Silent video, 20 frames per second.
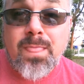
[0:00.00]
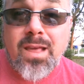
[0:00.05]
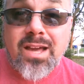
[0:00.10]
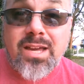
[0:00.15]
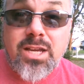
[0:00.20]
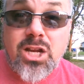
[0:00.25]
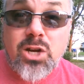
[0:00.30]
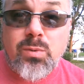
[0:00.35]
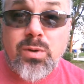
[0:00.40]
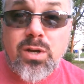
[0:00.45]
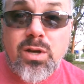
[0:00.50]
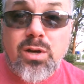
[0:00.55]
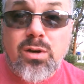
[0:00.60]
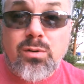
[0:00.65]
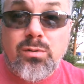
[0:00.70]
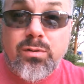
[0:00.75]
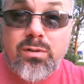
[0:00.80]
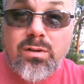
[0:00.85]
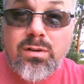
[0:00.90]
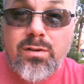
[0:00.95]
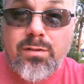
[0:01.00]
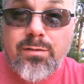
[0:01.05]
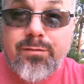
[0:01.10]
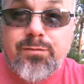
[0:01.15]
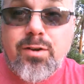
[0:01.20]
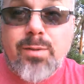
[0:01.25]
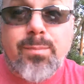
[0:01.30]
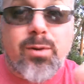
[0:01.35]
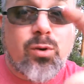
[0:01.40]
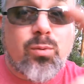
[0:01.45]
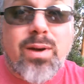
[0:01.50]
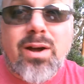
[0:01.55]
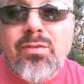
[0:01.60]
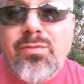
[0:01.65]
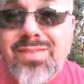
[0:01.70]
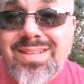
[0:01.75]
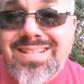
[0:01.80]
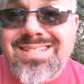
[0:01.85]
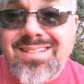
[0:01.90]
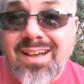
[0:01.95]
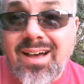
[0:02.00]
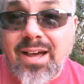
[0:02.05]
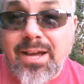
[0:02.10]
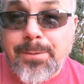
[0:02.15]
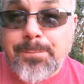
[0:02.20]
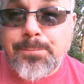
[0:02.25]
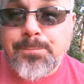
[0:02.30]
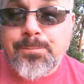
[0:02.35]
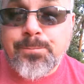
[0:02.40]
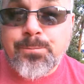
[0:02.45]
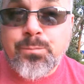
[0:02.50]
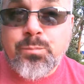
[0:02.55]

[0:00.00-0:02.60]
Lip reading: A year ago, from around this time,